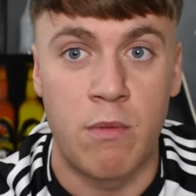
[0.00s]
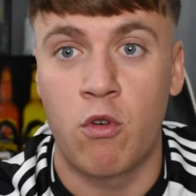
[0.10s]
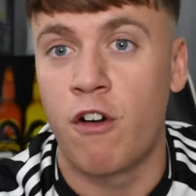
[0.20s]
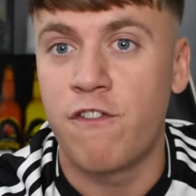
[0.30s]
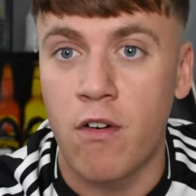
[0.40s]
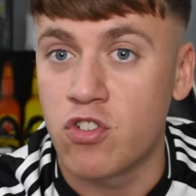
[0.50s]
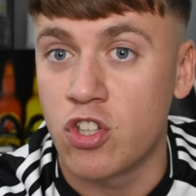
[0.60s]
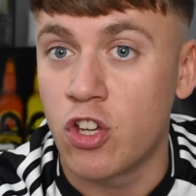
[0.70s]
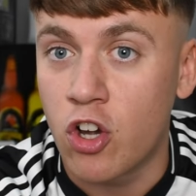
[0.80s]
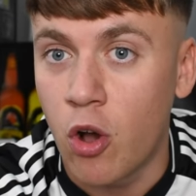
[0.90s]
We've got Forest
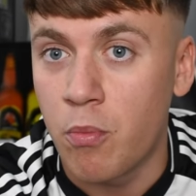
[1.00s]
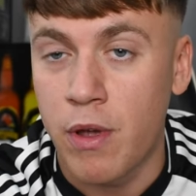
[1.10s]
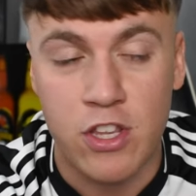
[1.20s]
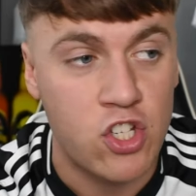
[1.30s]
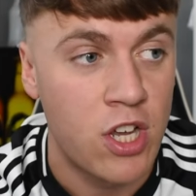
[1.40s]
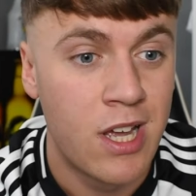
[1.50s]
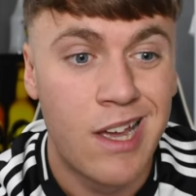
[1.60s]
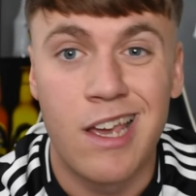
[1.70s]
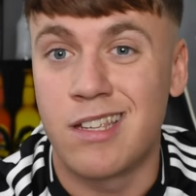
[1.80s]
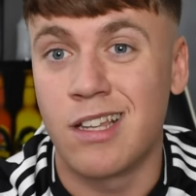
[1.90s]
in the Cup, which
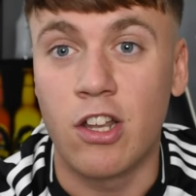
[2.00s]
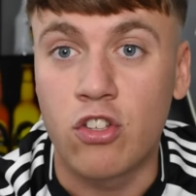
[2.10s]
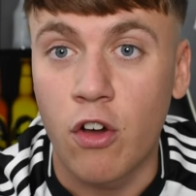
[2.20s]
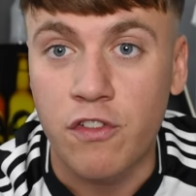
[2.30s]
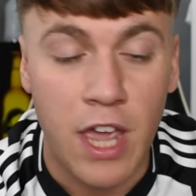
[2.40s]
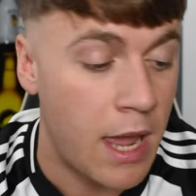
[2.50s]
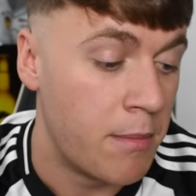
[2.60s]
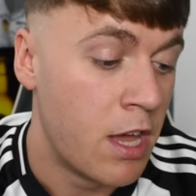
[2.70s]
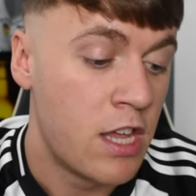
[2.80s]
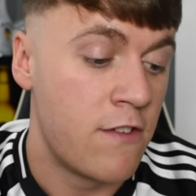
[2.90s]
is still a tough game.